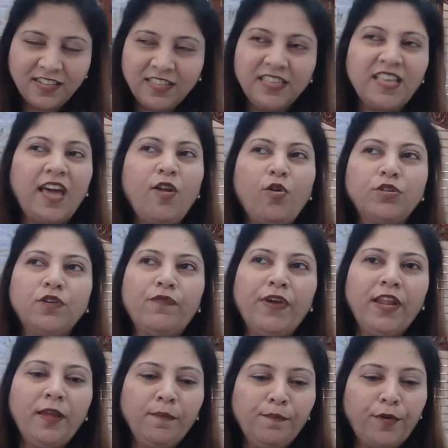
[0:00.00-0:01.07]
These are also
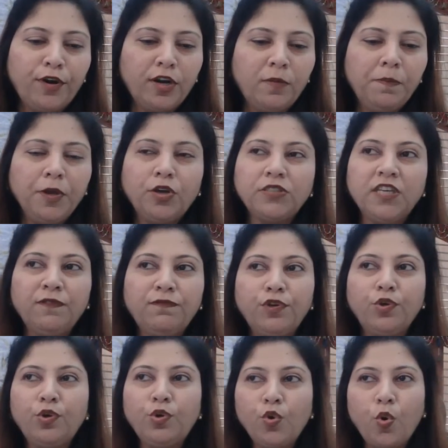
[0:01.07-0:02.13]
very important, because if
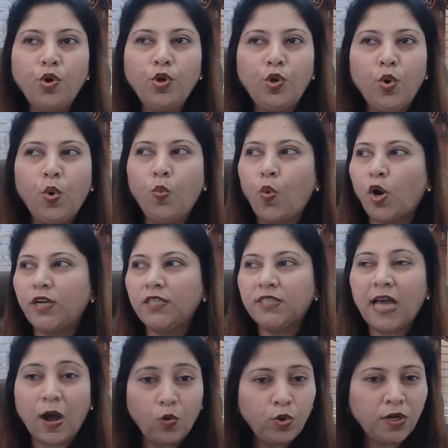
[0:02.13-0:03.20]
you don't know what is
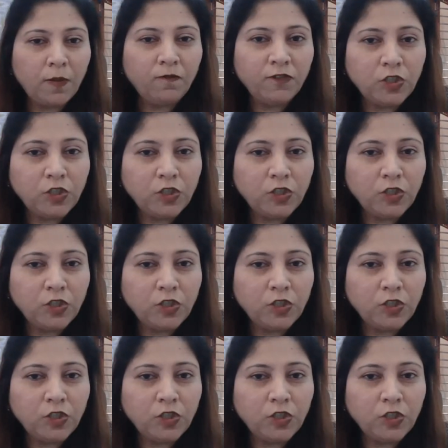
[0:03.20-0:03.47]
the outcome